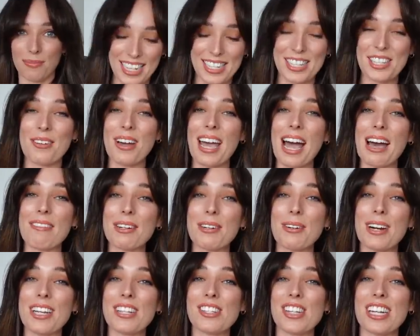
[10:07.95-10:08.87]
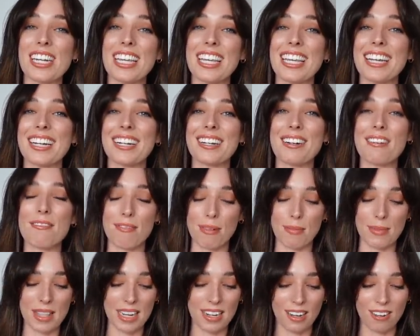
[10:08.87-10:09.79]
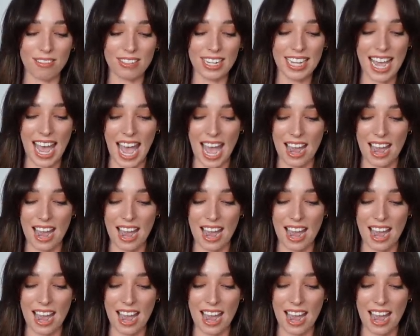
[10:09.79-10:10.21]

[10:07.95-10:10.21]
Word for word: So I have a question here from the lovely